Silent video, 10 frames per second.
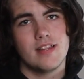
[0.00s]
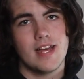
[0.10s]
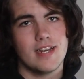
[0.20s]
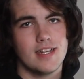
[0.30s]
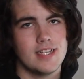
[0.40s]

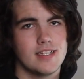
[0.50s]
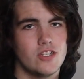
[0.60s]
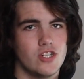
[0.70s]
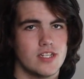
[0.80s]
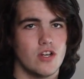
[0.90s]
that
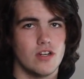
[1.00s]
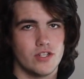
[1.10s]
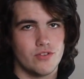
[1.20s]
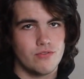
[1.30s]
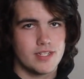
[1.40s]
isn't just
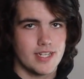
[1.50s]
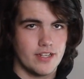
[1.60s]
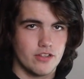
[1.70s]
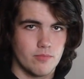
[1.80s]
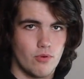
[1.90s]
on two
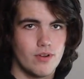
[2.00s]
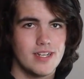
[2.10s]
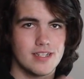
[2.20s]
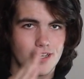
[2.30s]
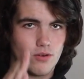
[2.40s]
singular
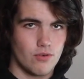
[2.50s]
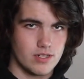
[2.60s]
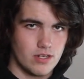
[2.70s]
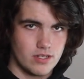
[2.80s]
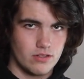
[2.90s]
points like
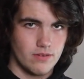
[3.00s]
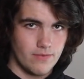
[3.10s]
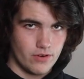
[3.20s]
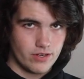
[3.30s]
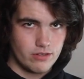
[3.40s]
horizontal or
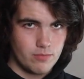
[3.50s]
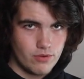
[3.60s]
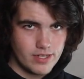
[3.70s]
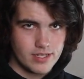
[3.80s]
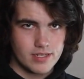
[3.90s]
vertical
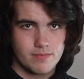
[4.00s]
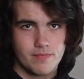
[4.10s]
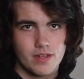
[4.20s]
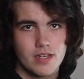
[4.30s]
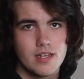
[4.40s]
points.
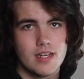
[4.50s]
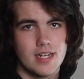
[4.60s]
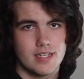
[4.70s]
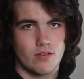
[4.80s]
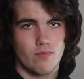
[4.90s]

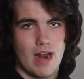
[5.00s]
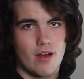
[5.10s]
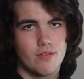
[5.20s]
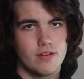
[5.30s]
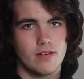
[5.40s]
It's
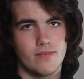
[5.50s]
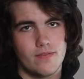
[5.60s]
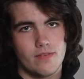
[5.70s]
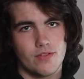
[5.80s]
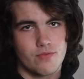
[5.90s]
around
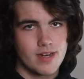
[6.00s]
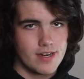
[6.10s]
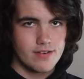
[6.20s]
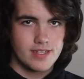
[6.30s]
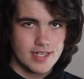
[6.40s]

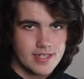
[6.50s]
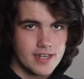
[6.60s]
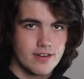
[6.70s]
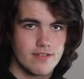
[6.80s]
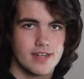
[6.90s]

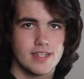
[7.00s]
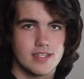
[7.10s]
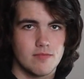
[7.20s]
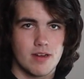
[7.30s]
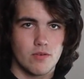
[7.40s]
360
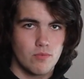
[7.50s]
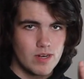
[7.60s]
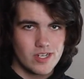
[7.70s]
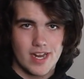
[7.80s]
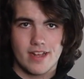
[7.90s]
degrees, no matter
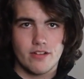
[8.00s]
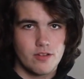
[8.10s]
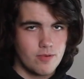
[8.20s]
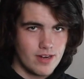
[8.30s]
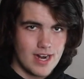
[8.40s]
which
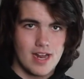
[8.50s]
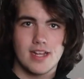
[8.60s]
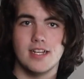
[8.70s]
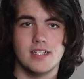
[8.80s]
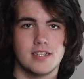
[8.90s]
angle you put it at,
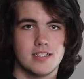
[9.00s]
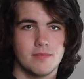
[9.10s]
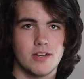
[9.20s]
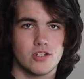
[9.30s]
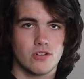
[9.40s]
it's
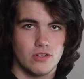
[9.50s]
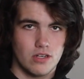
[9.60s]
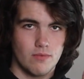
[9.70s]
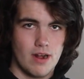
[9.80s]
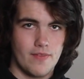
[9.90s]

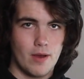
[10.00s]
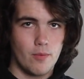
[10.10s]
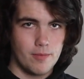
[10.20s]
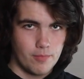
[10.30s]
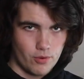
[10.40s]
symmetrical around
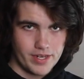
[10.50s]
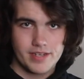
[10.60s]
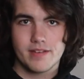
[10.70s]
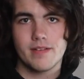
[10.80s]
that one point.